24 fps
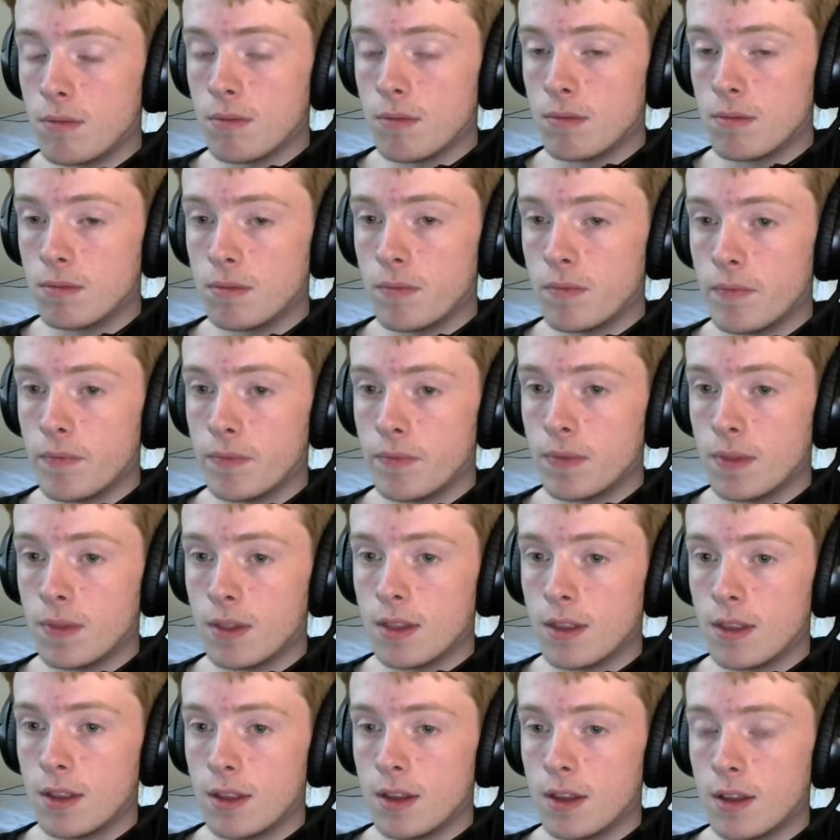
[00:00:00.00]

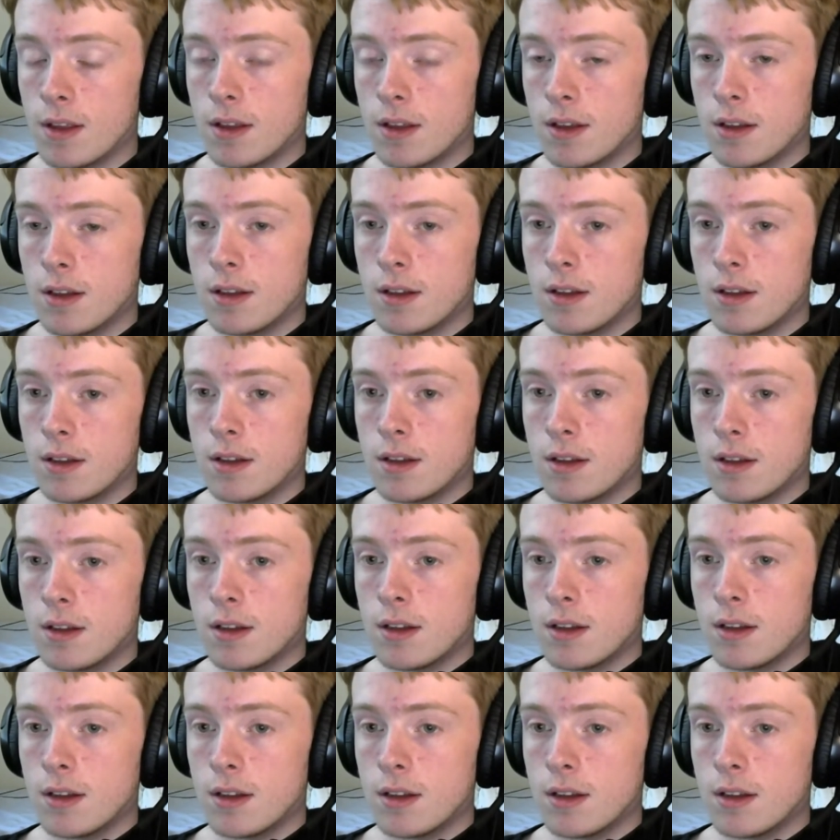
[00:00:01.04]
(silence)